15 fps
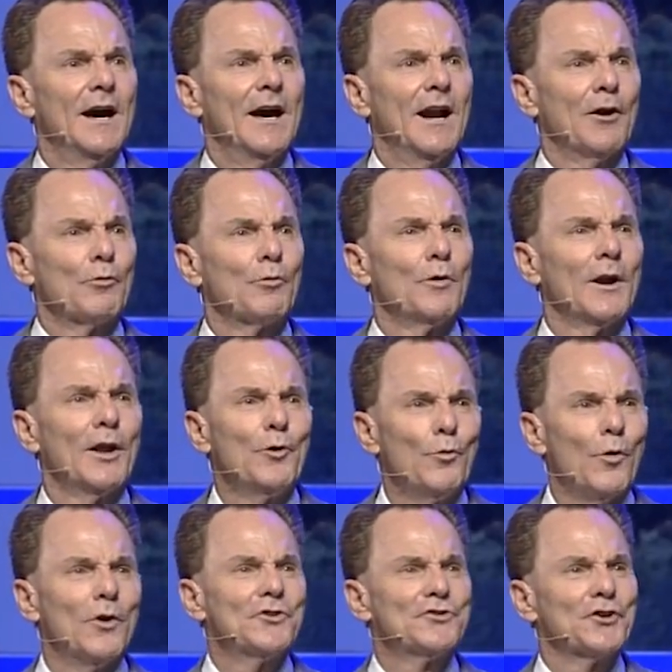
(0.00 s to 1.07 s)
And I really
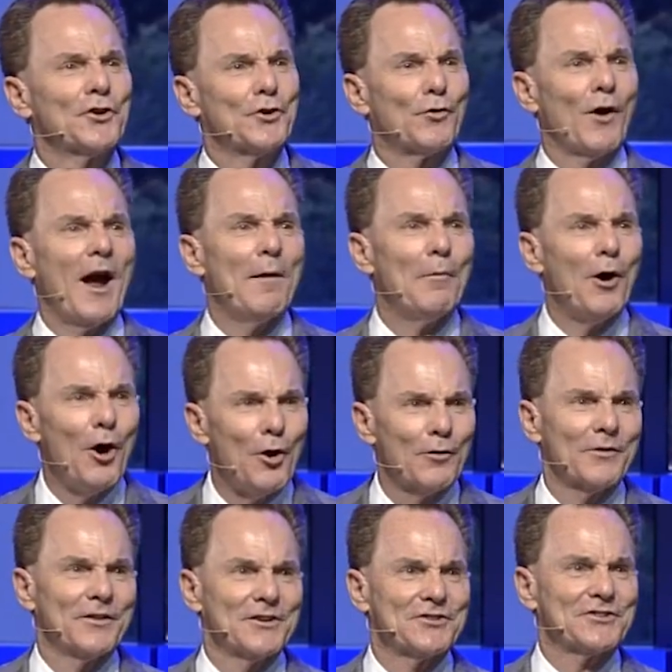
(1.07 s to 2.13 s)
want you to grab a hold
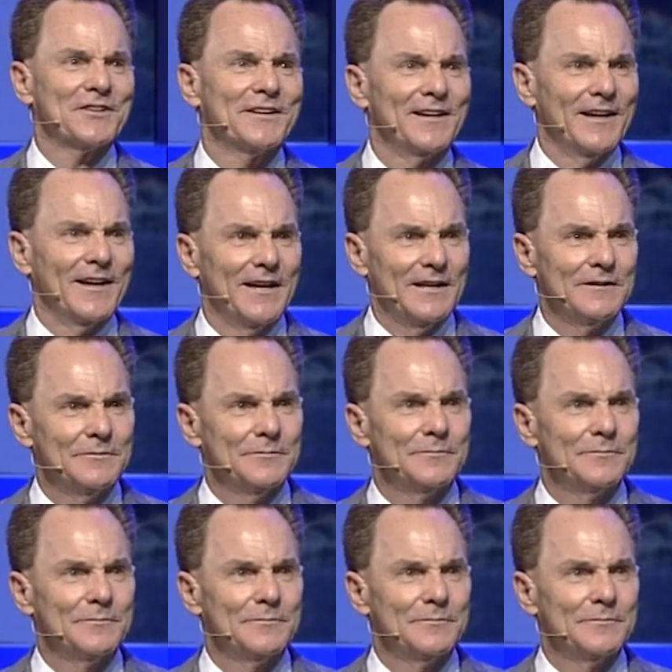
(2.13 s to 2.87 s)
of this today.